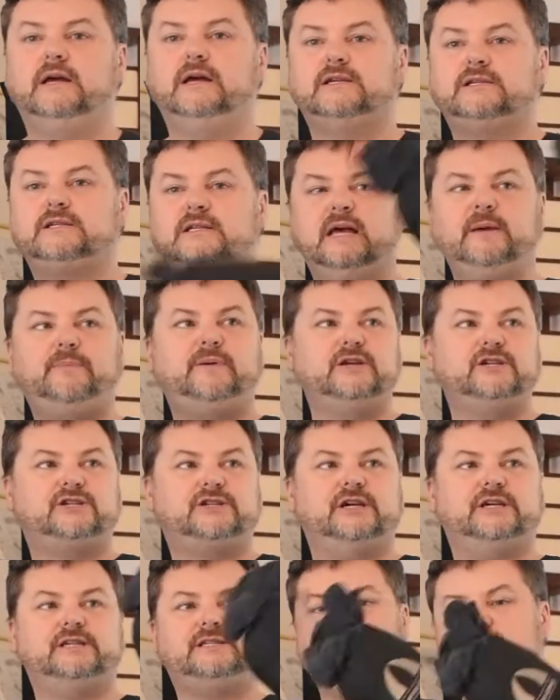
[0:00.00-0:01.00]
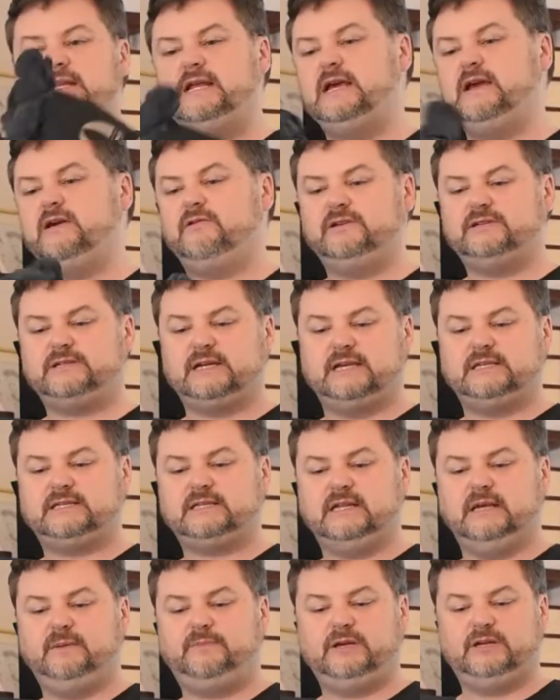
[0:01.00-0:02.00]
Sleeping sheets. In here is a
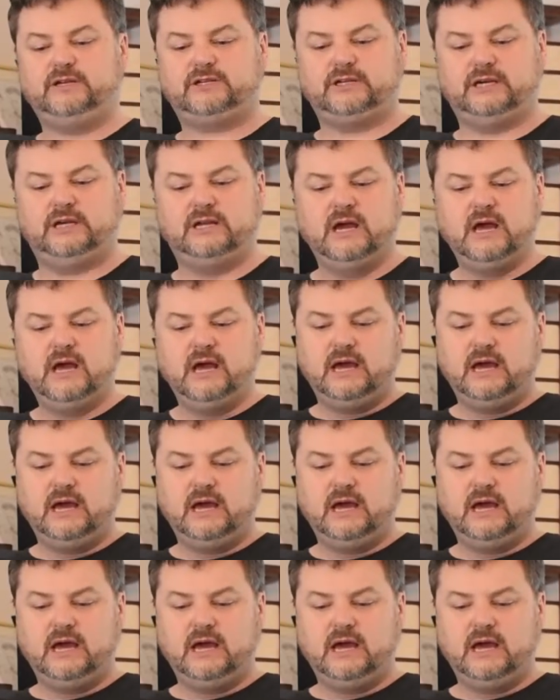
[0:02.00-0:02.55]
sleeping sheet.